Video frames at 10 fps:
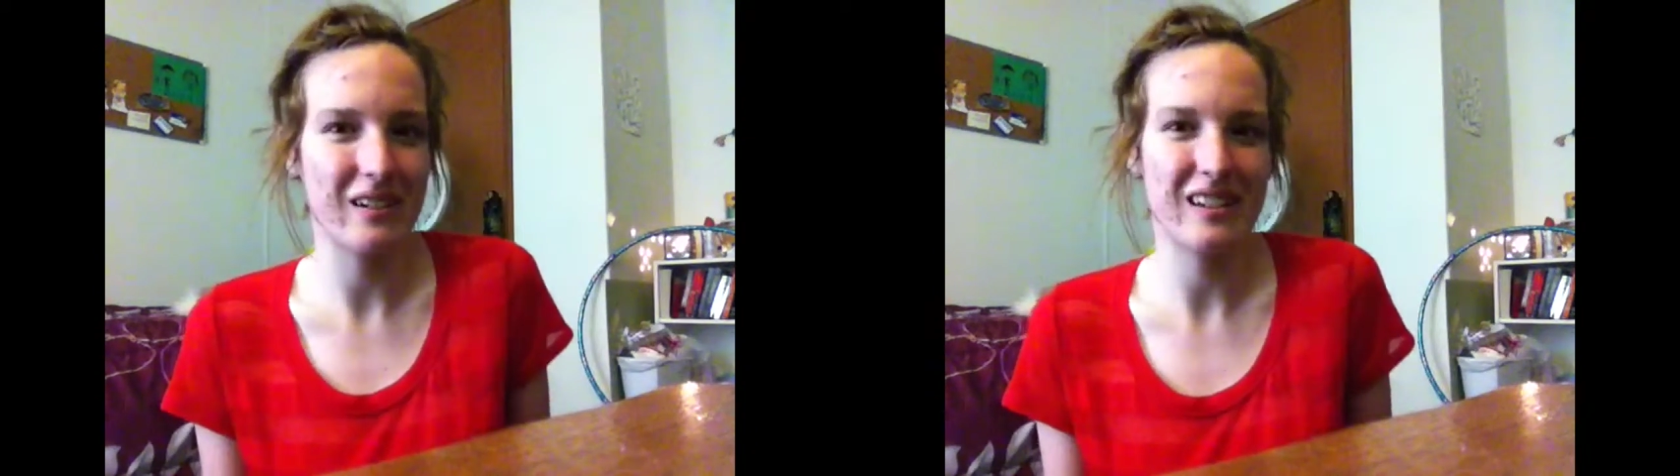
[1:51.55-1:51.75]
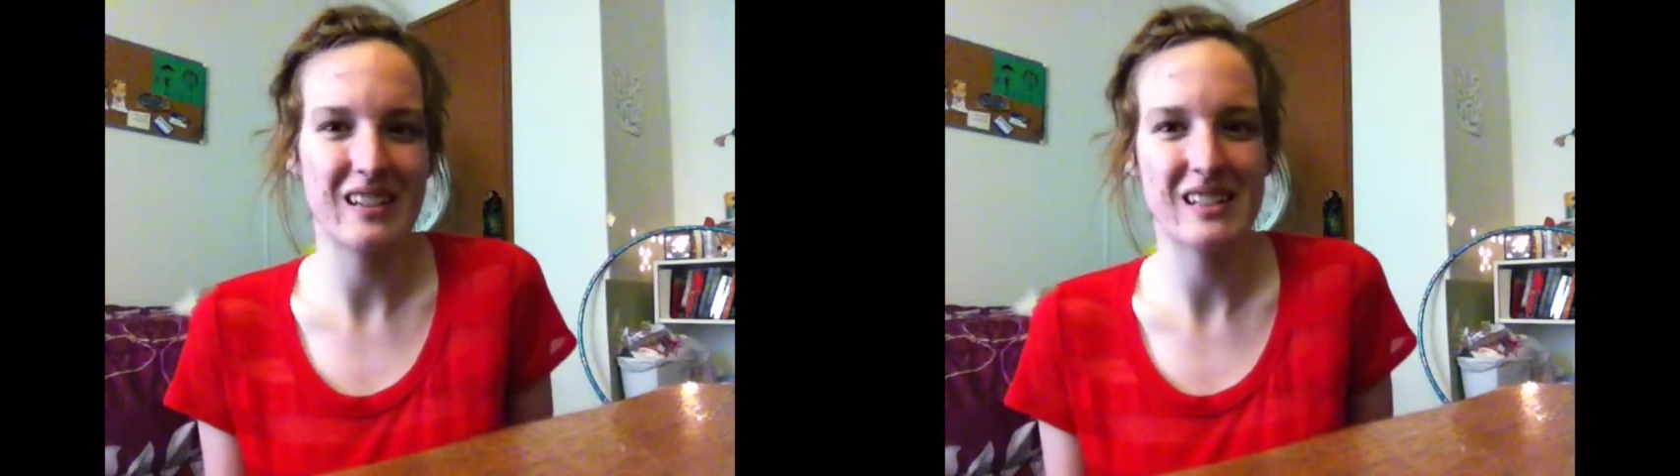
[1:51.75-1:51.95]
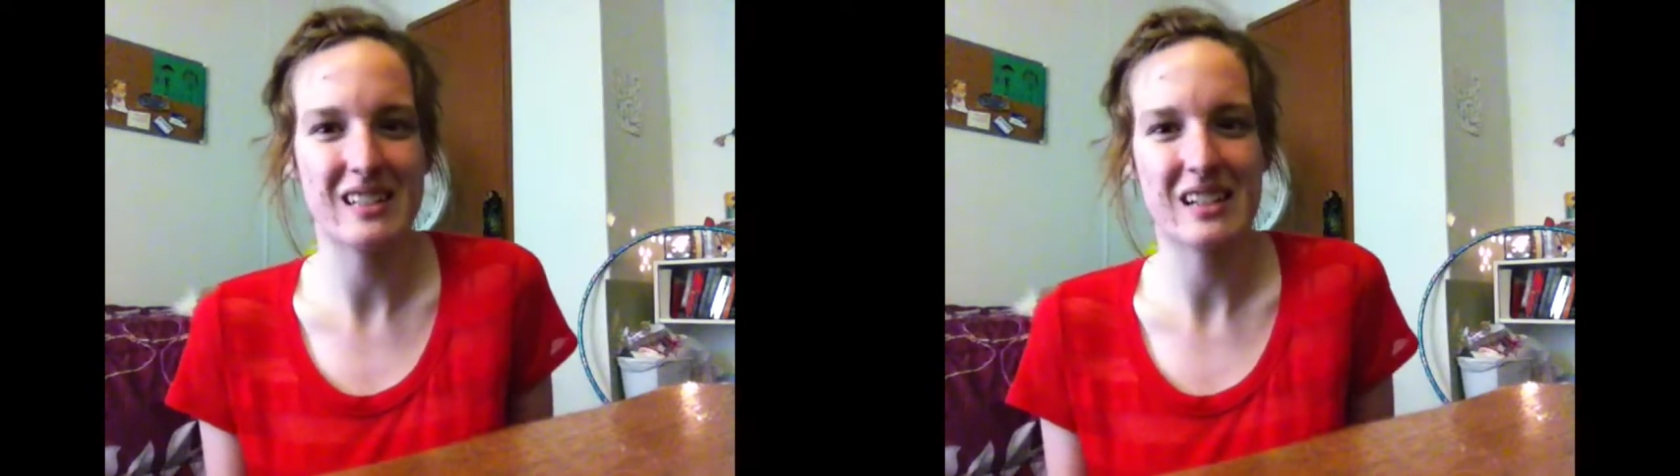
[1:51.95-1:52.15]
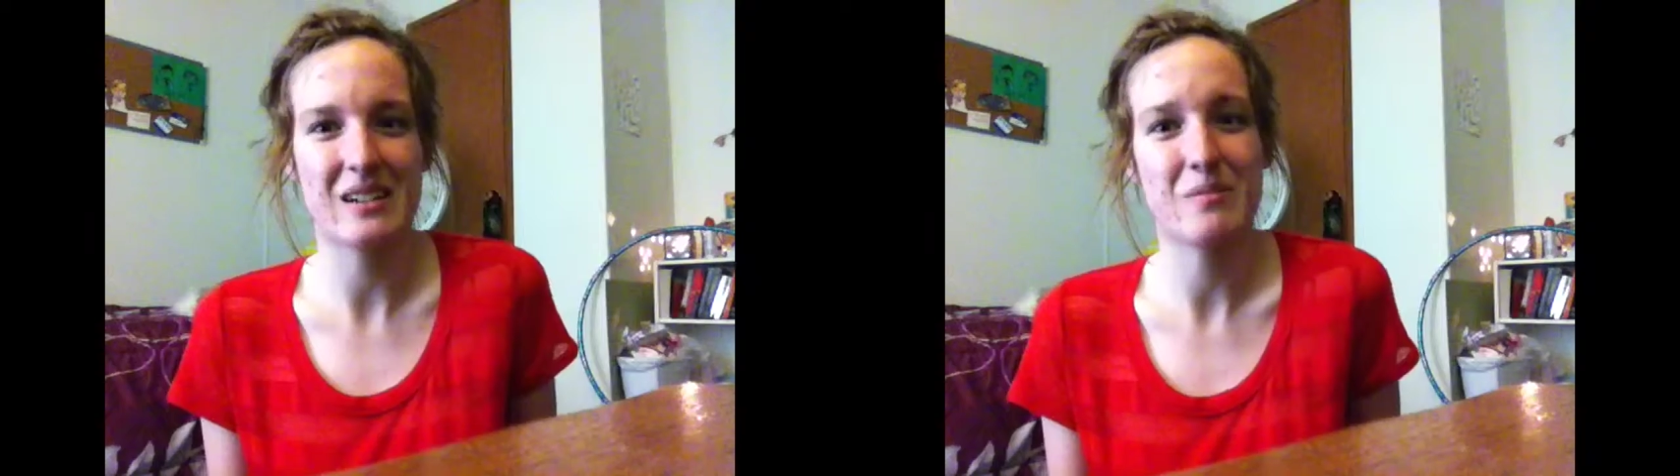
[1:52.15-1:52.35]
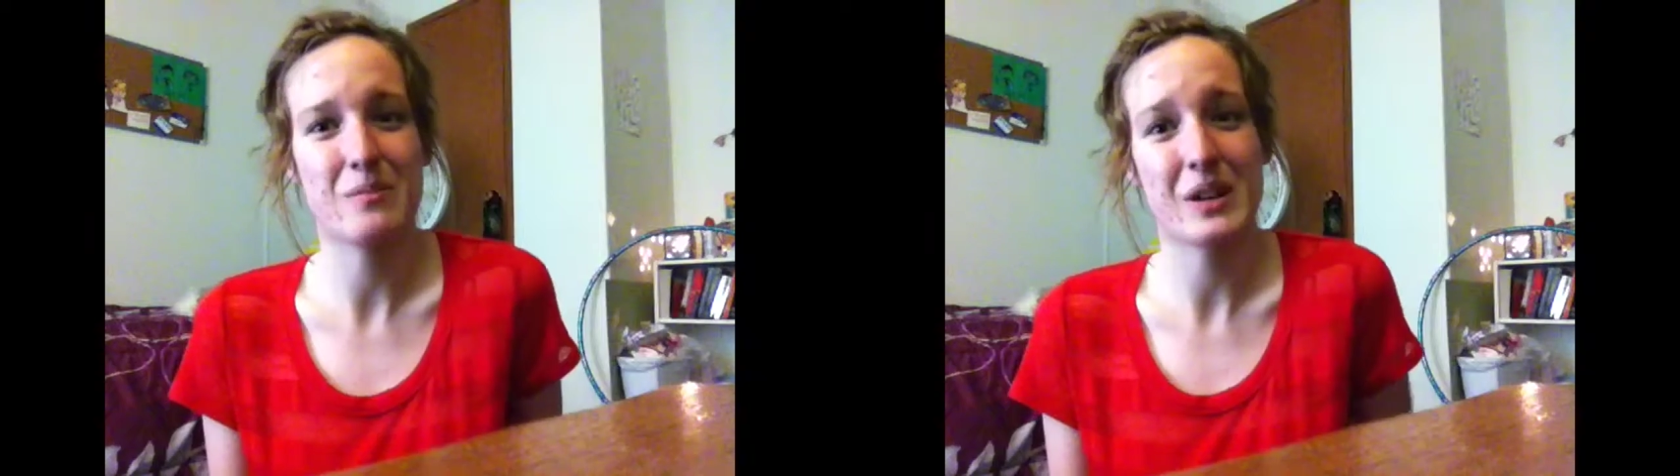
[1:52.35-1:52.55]
he's
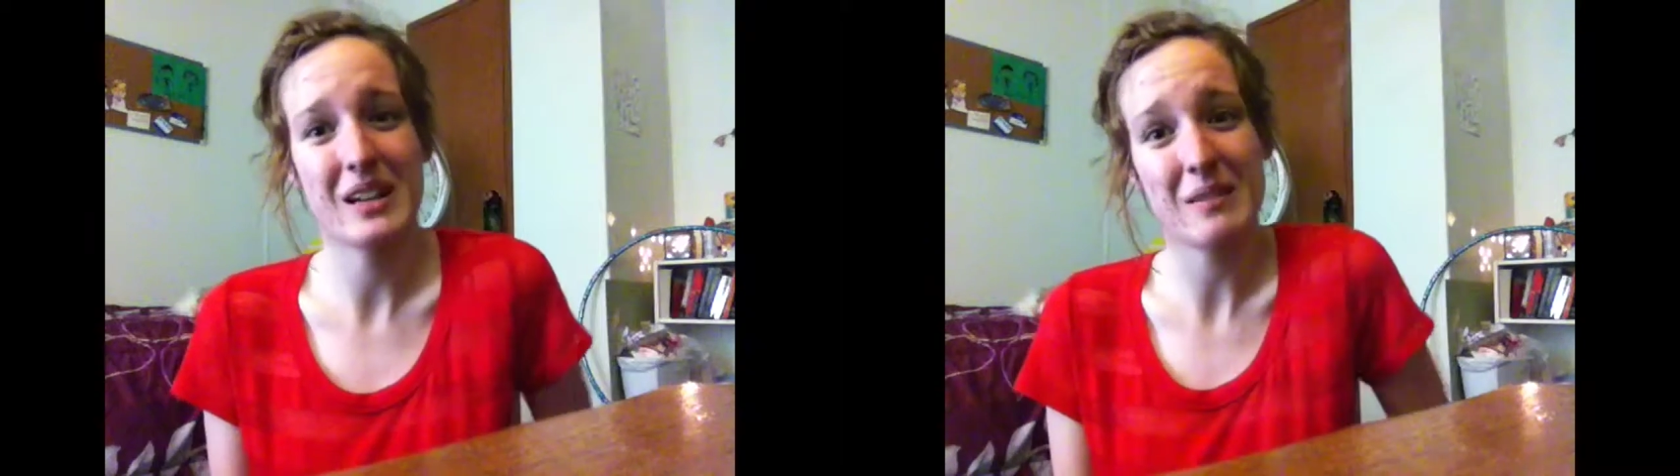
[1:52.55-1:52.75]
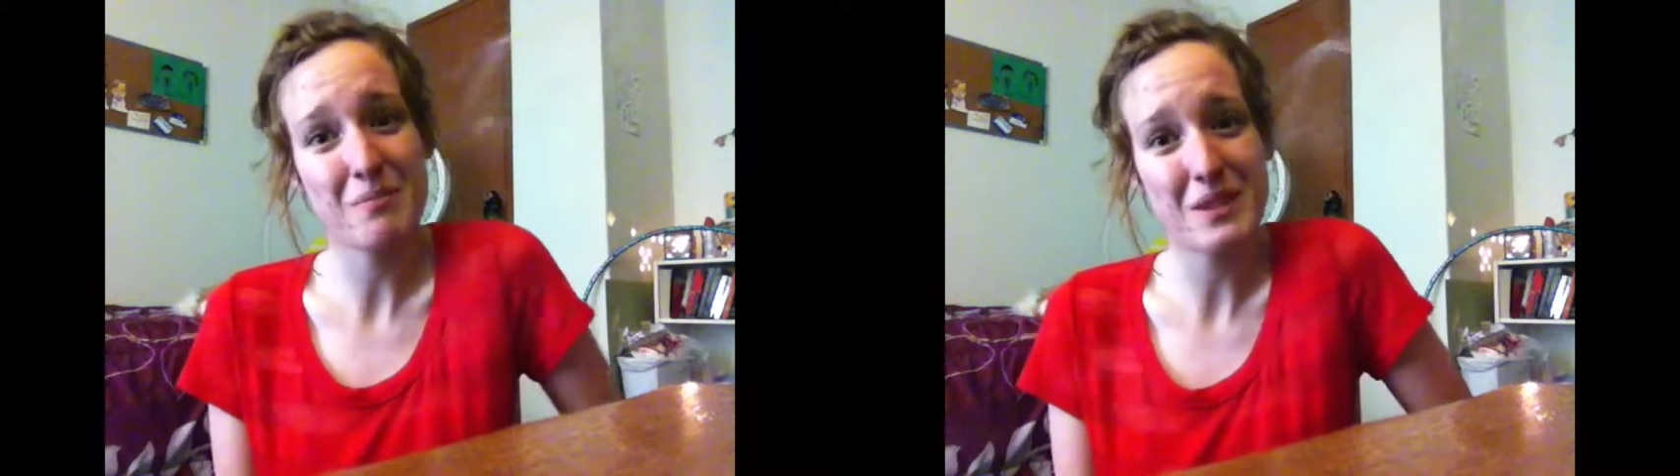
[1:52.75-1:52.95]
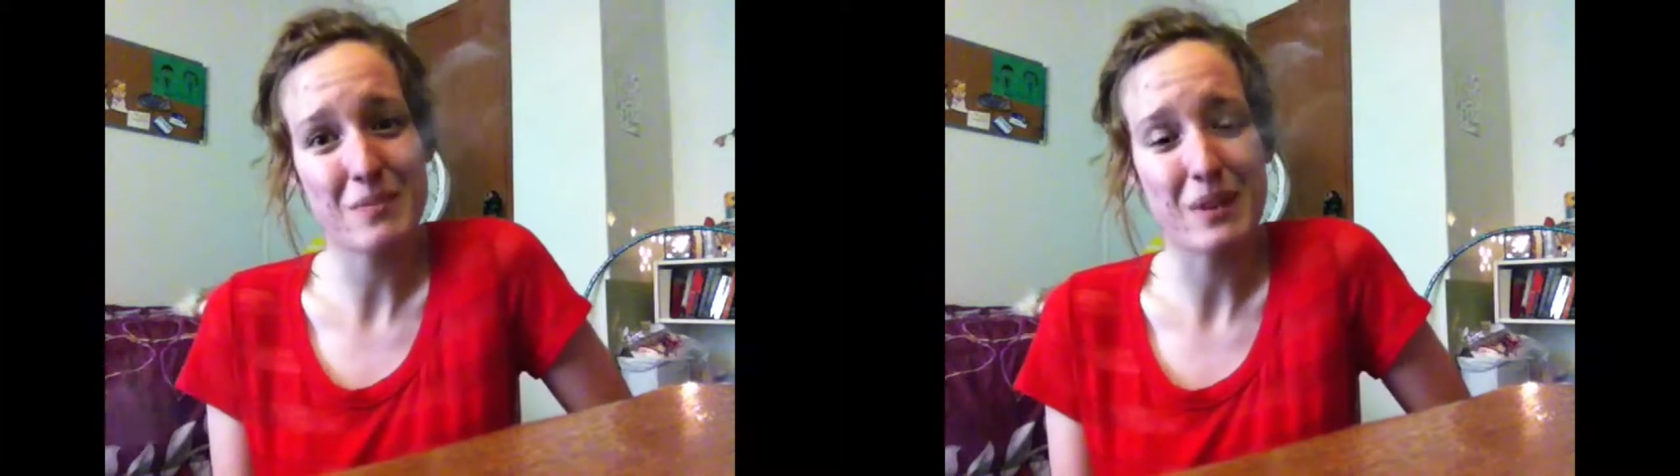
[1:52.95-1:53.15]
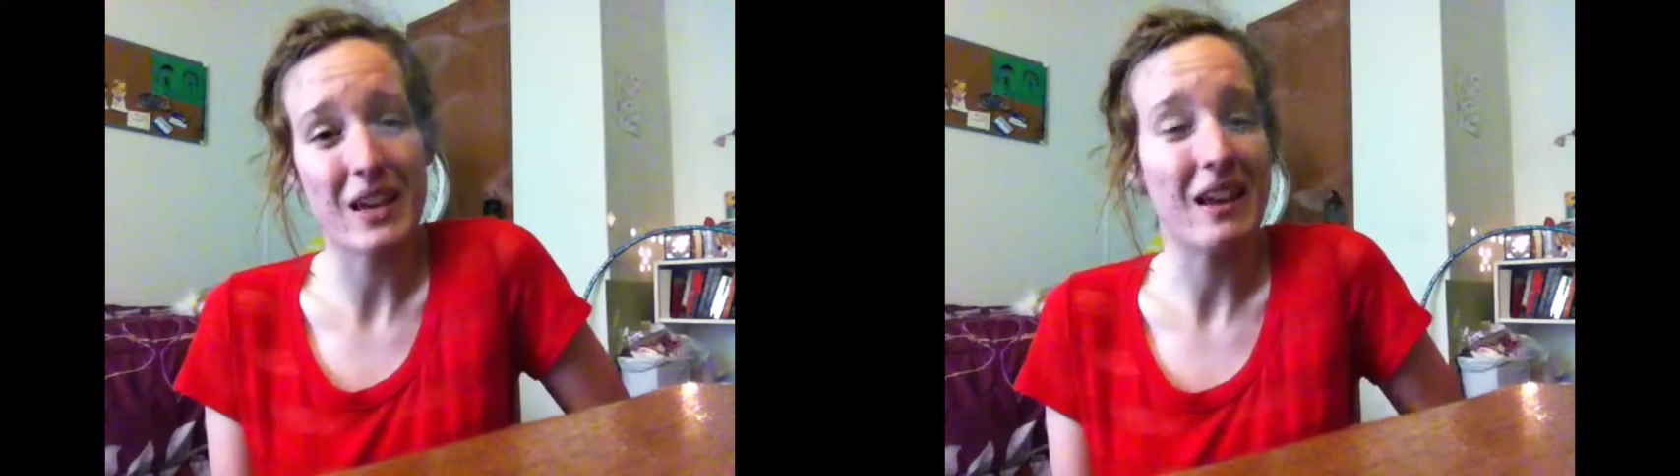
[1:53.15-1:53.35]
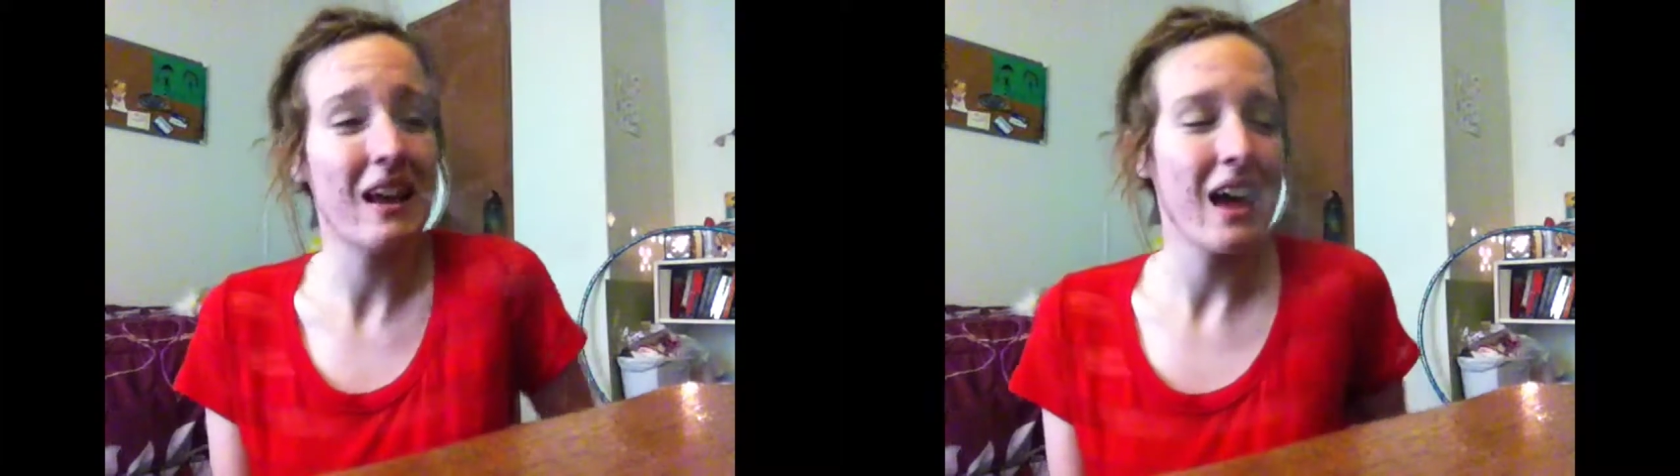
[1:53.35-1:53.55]
gonna break up with me.